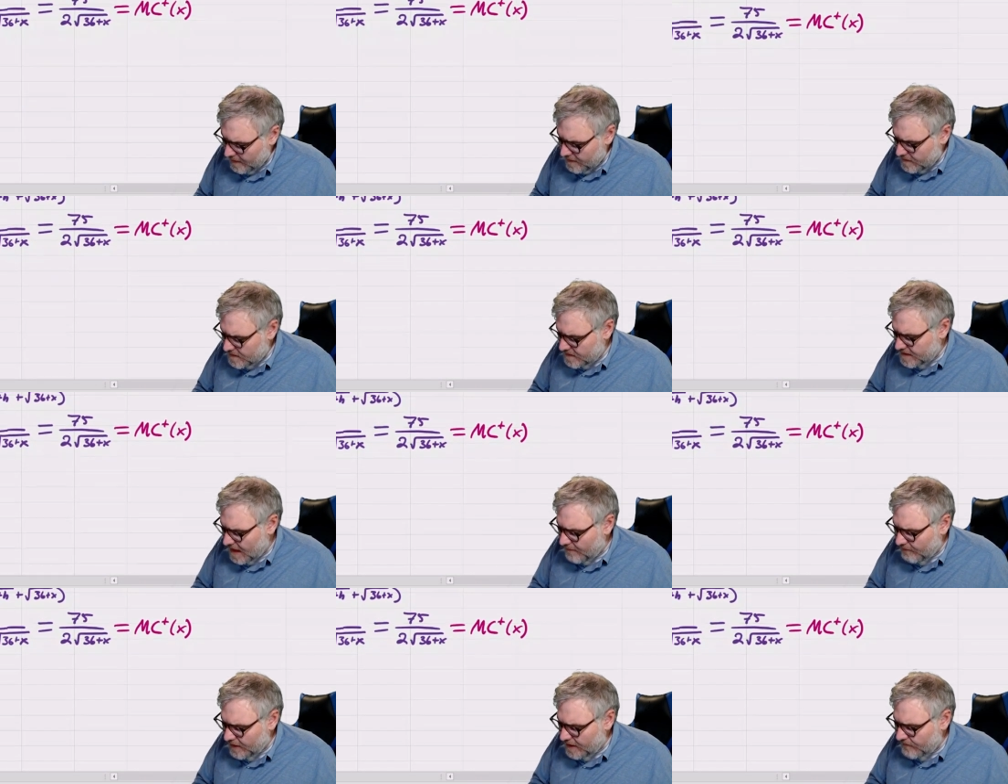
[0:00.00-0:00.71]

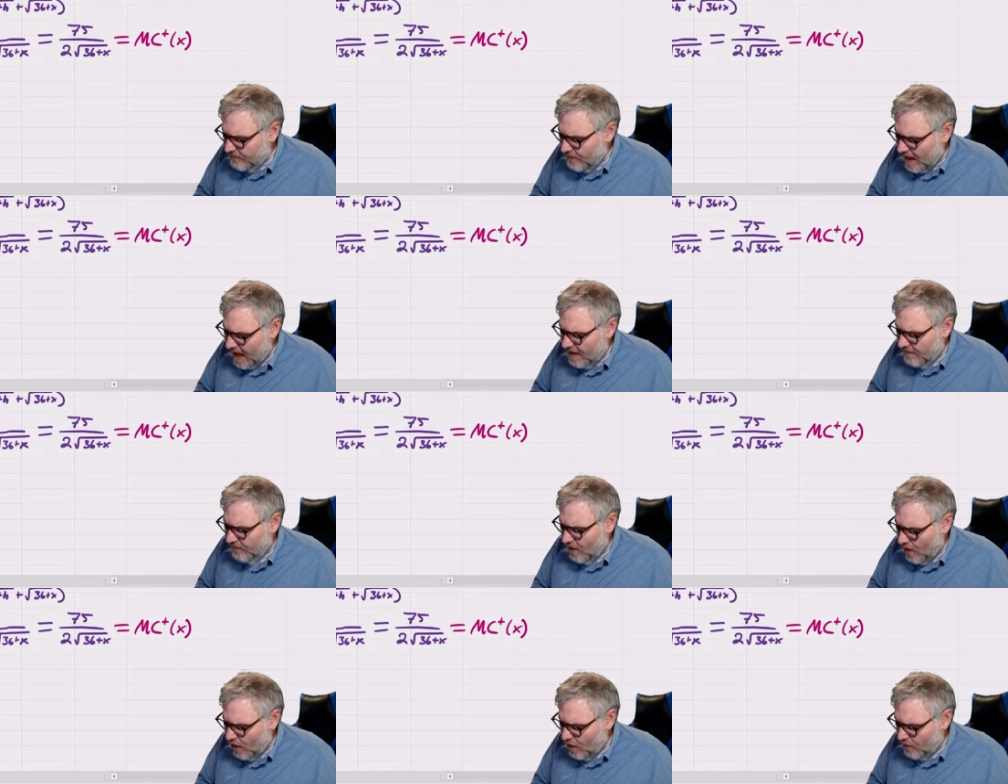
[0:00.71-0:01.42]

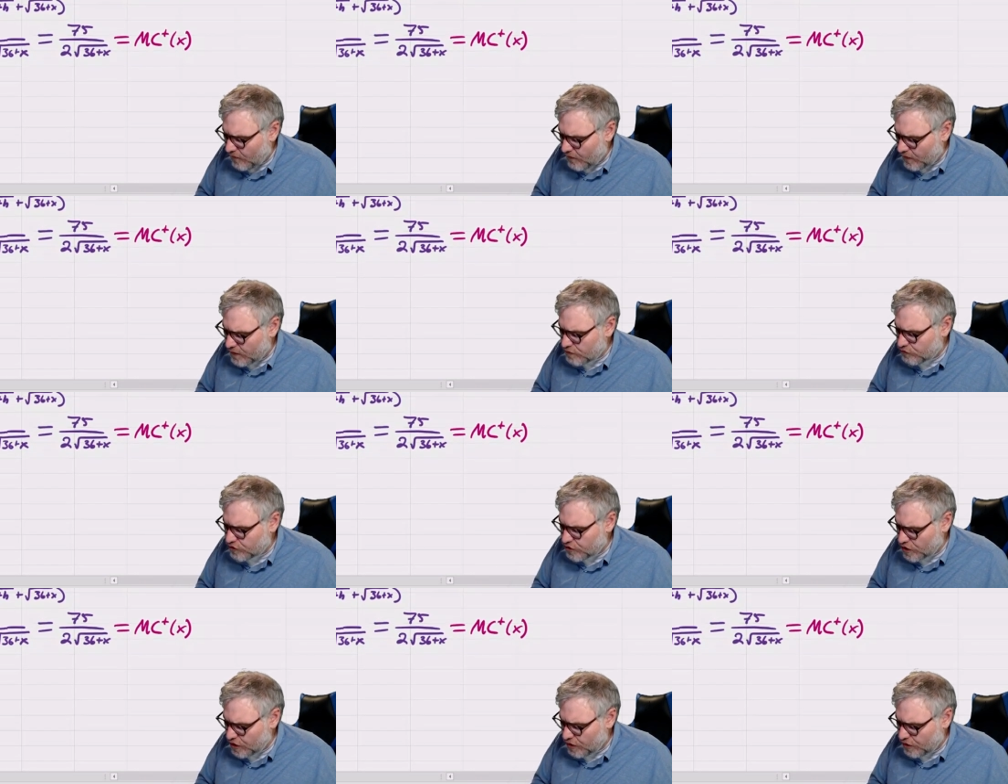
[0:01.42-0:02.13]
75 over
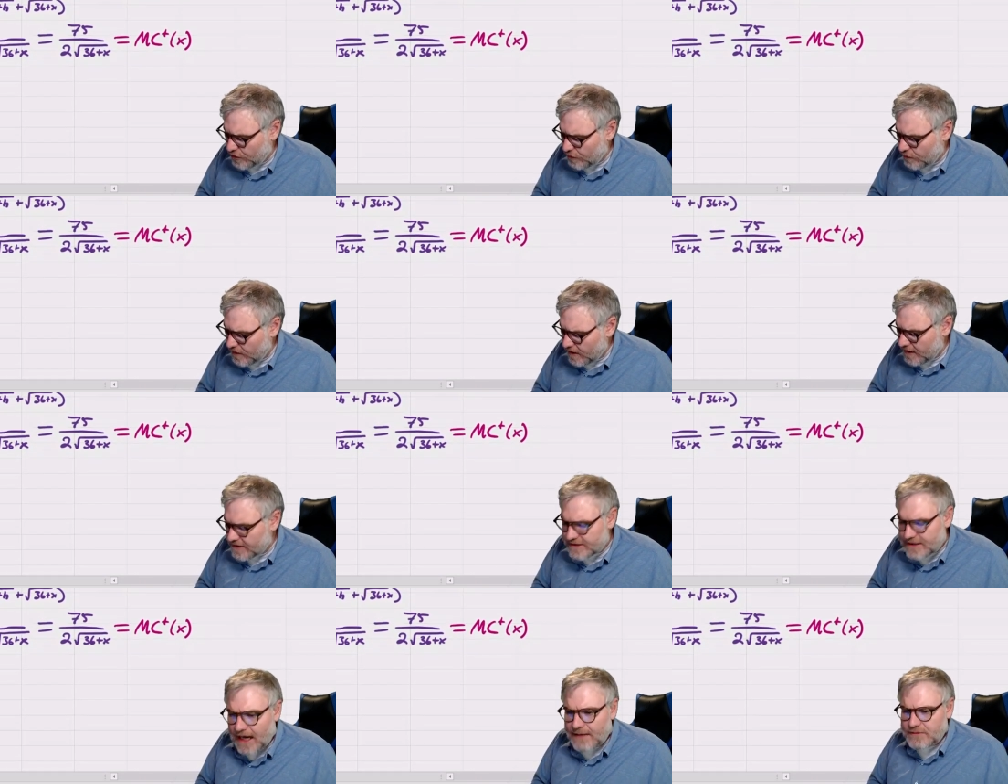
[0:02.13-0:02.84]
2
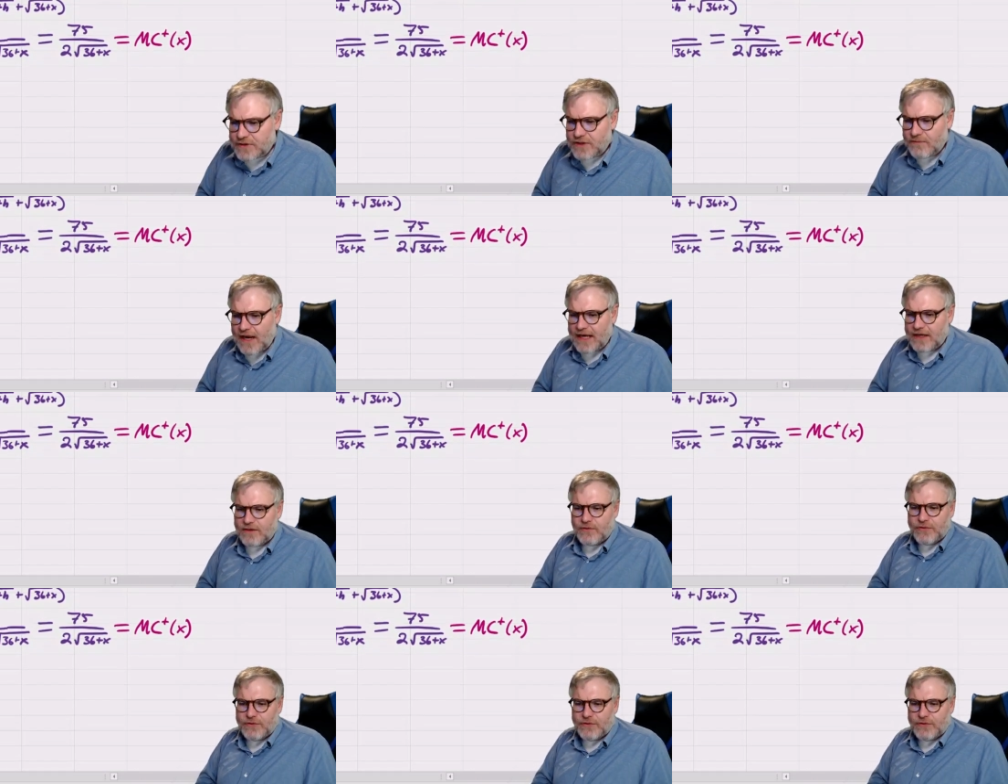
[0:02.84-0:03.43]
times the radical